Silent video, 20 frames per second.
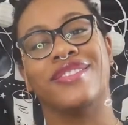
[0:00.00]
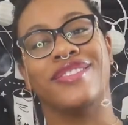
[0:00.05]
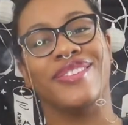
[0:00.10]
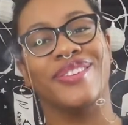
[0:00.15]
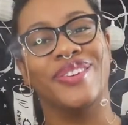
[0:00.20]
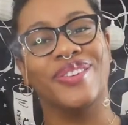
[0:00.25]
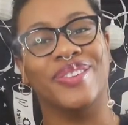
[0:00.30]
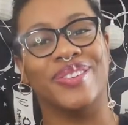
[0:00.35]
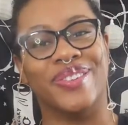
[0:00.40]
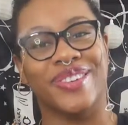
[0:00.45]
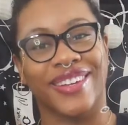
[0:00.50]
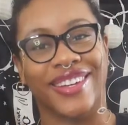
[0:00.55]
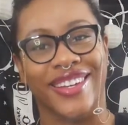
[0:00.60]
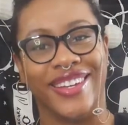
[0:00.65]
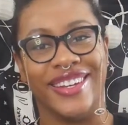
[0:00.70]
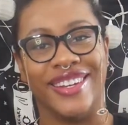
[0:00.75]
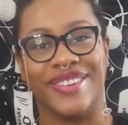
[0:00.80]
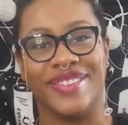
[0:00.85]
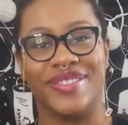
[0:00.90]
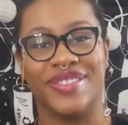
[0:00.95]
do
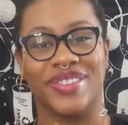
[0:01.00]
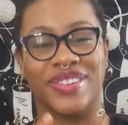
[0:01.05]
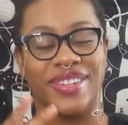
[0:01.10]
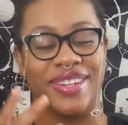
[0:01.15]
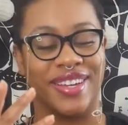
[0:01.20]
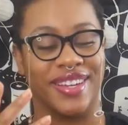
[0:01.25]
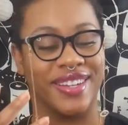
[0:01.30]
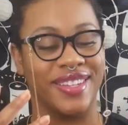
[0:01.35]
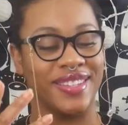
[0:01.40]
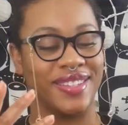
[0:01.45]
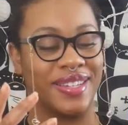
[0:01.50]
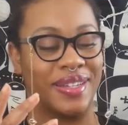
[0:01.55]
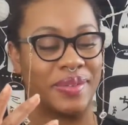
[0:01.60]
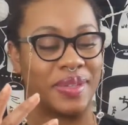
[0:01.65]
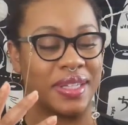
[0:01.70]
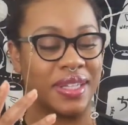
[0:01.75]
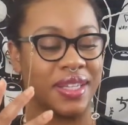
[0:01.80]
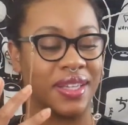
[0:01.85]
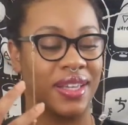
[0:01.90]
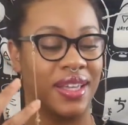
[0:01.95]
end up creating
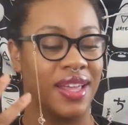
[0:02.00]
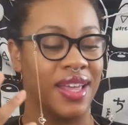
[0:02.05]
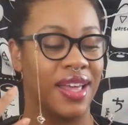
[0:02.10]
something,